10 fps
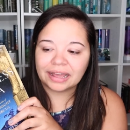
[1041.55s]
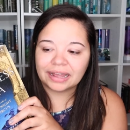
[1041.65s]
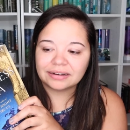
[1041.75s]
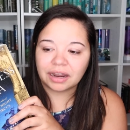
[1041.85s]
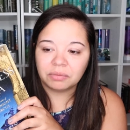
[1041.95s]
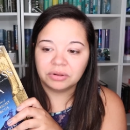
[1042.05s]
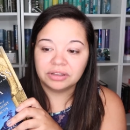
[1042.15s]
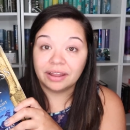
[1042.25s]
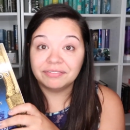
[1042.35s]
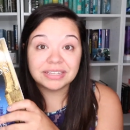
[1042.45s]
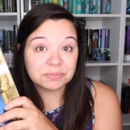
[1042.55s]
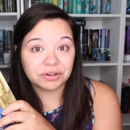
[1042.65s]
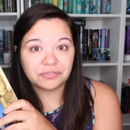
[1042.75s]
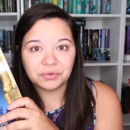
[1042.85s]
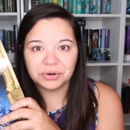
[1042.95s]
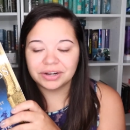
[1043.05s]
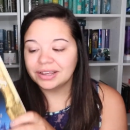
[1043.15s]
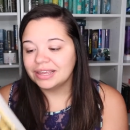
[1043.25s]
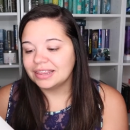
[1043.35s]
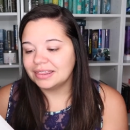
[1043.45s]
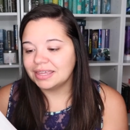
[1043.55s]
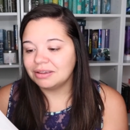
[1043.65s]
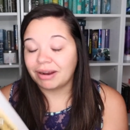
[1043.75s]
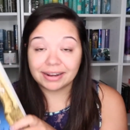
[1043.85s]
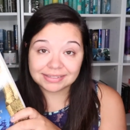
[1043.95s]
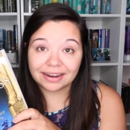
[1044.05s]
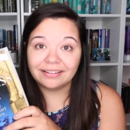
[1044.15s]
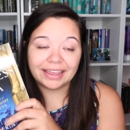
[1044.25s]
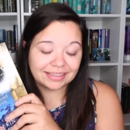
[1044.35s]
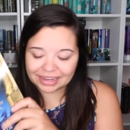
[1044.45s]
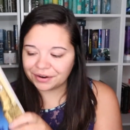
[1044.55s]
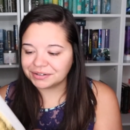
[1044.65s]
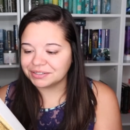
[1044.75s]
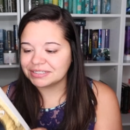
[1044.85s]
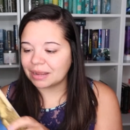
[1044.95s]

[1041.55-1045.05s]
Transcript: that I will love this book for the writing style and the characters.